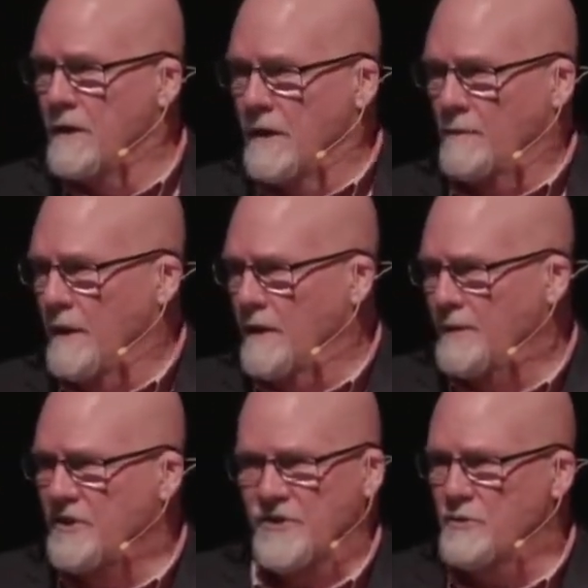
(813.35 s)
Let me
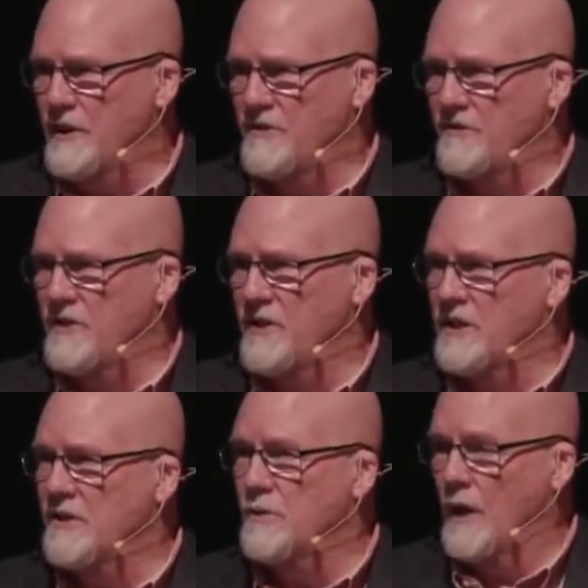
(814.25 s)
just transition in
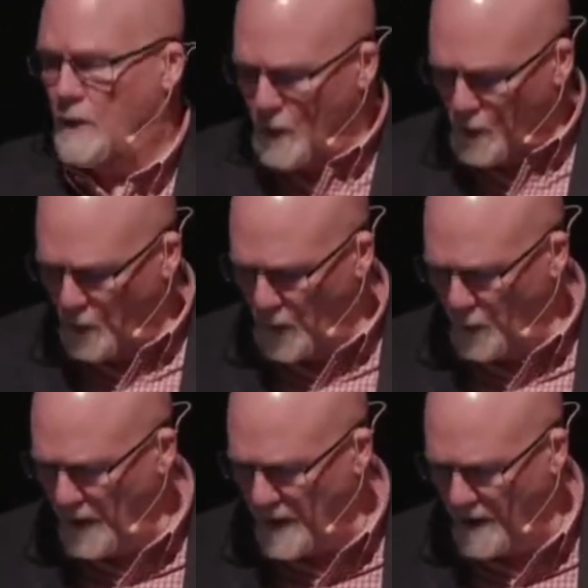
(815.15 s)
this way. When
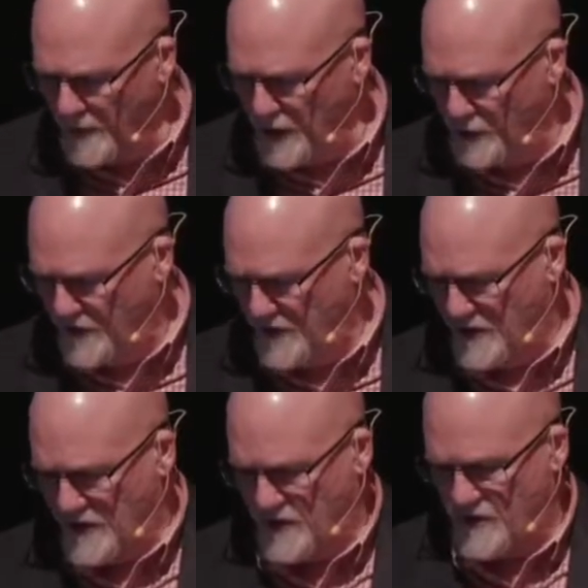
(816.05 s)
we come to know
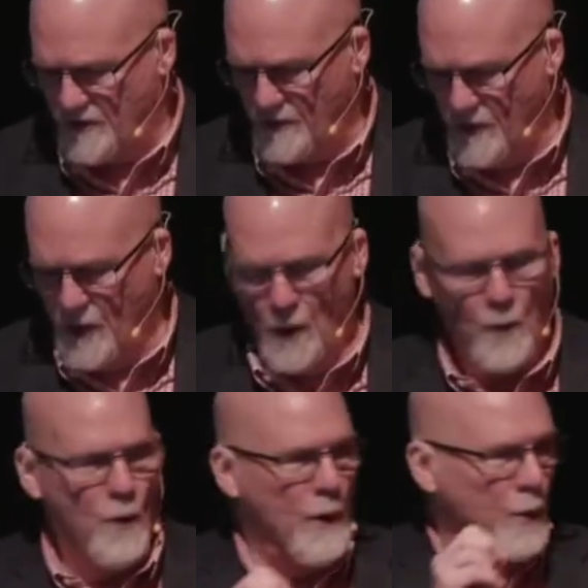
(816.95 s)
Jesus,
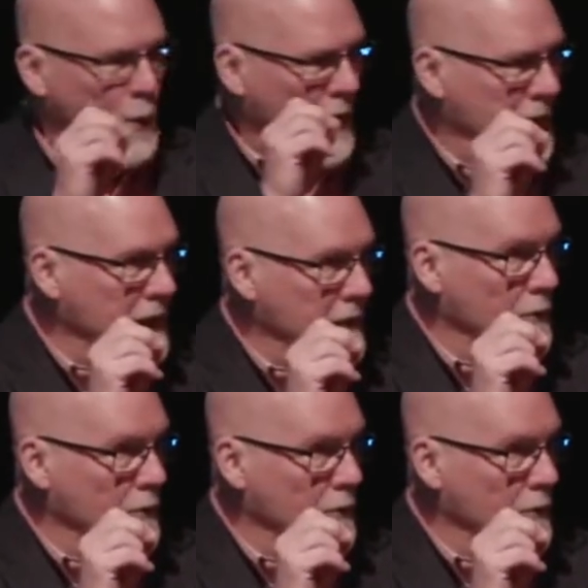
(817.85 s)
when we